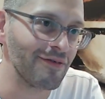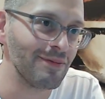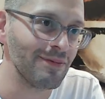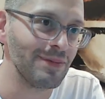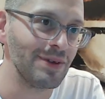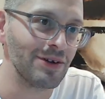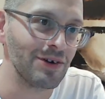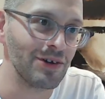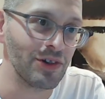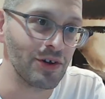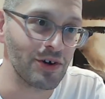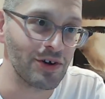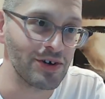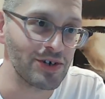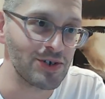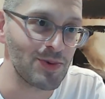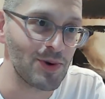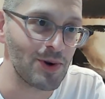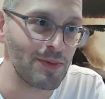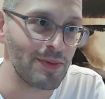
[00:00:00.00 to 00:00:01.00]
you know,
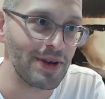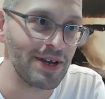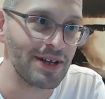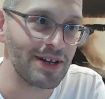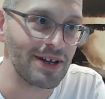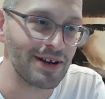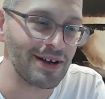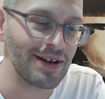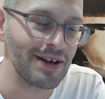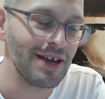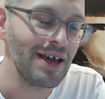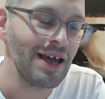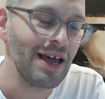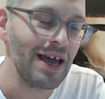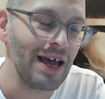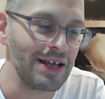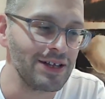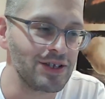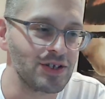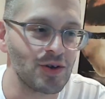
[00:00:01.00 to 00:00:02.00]
learner's permit and
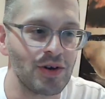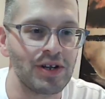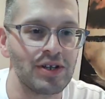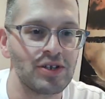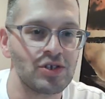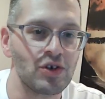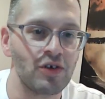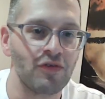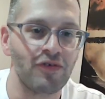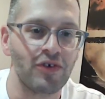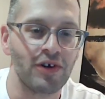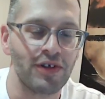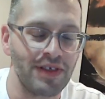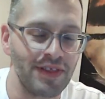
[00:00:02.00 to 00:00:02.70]
so on and so forth.